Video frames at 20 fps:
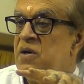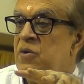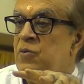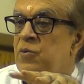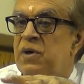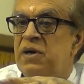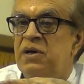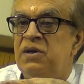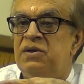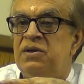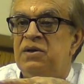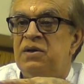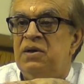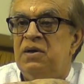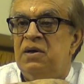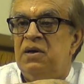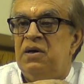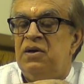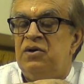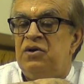with
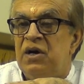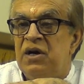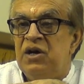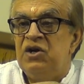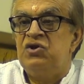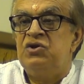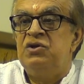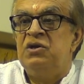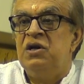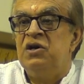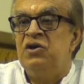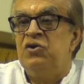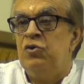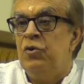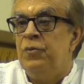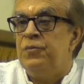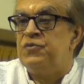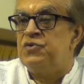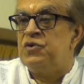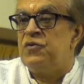traditional
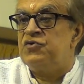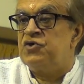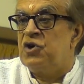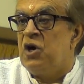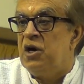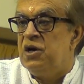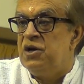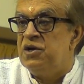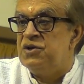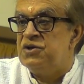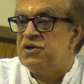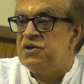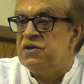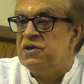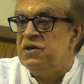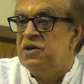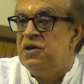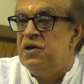groups of scholars